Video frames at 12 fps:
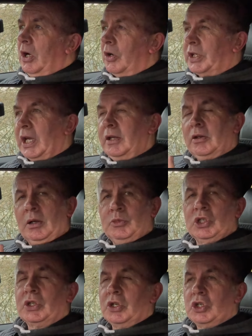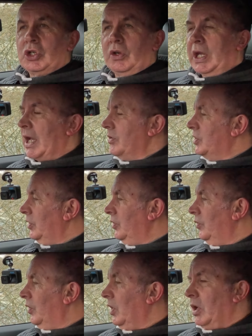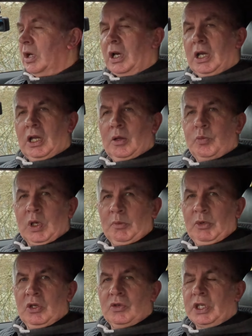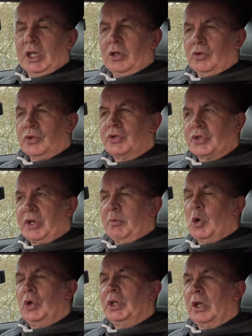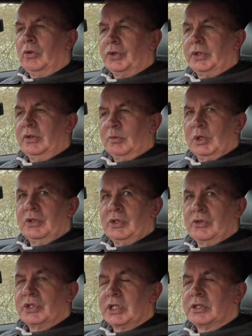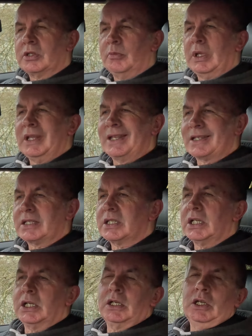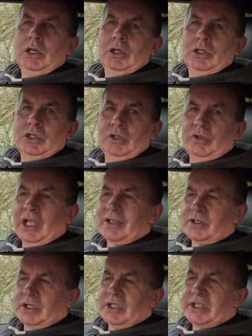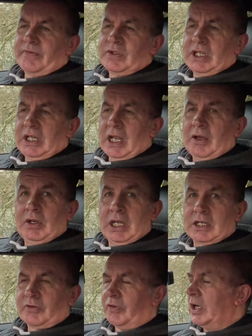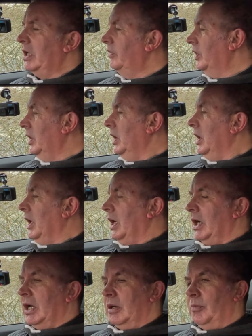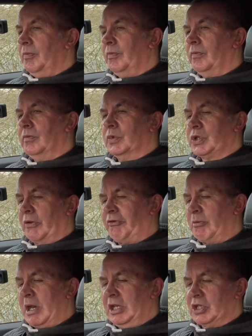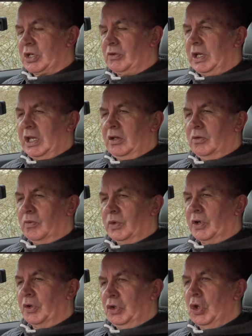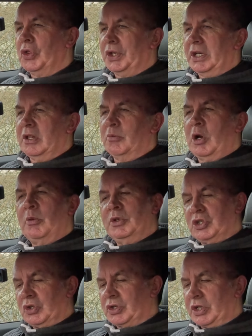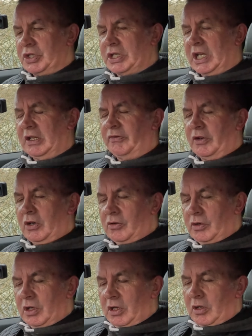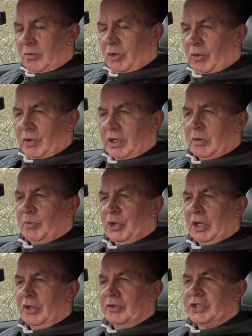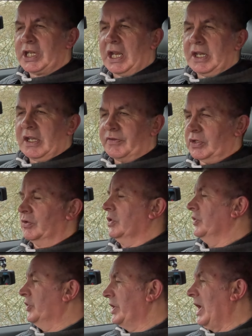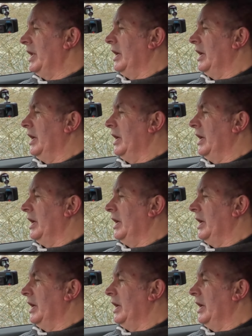Okay, I'm just going to show you how to play music or stream audio through the Bluetooth system in this 2017 Audi S5. So from any screen, we're on nothing at the moment, it's just on telephone, but we can put it on sat nav, so it's on sat